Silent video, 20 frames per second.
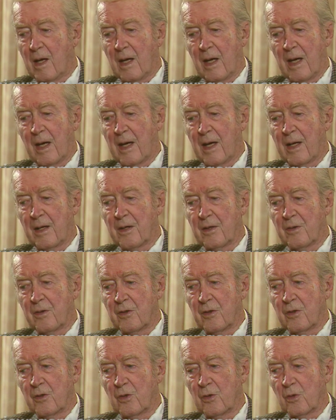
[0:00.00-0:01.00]
And
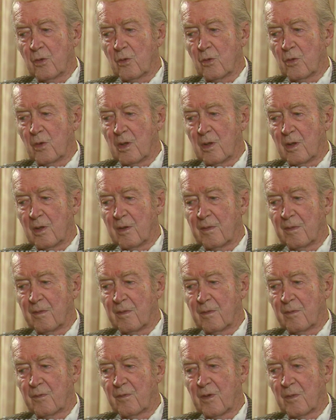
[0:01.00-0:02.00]
you,
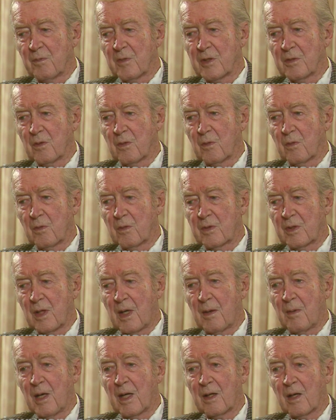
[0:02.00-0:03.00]
uh, from the
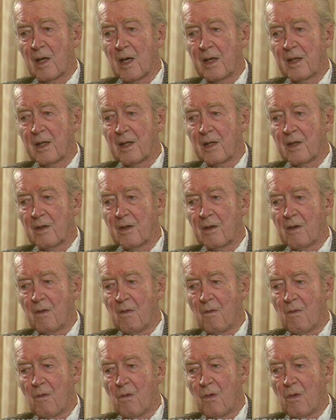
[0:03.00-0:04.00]
time I got here,
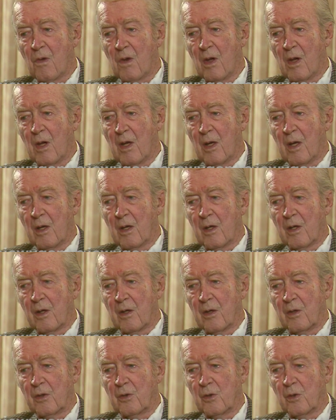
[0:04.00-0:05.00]

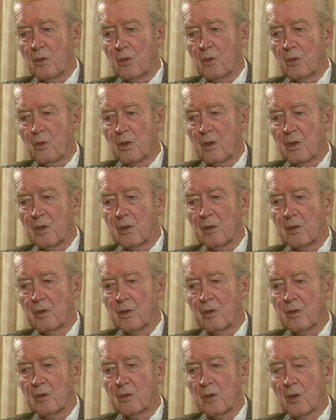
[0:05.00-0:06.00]
you
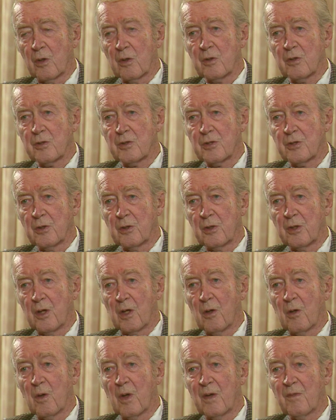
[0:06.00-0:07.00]
go to the
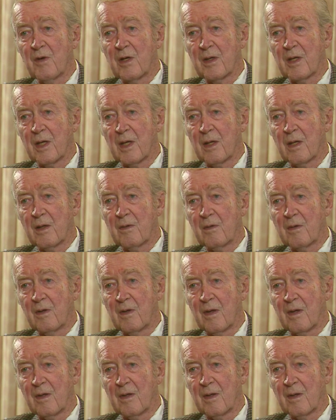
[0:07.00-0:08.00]
studio every day
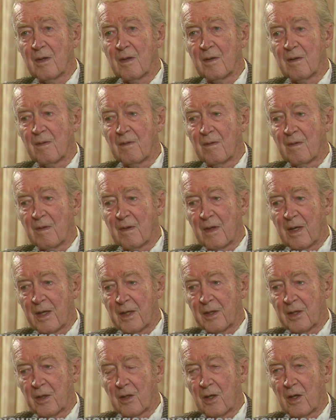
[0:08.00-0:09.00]
at uh,
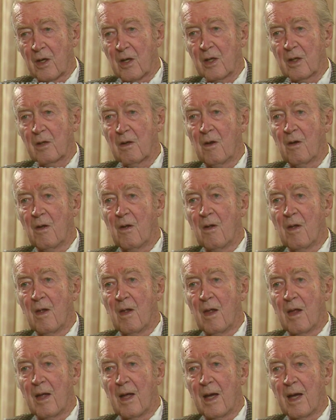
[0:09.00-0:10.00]
8 o'clock,
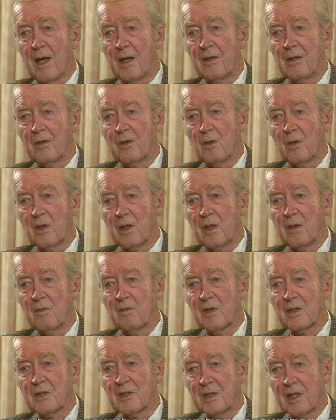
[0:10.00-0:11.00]
and you leave
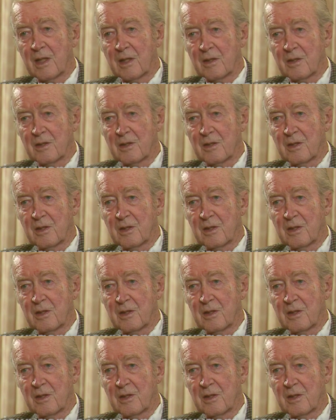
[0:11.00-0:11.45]
at 6.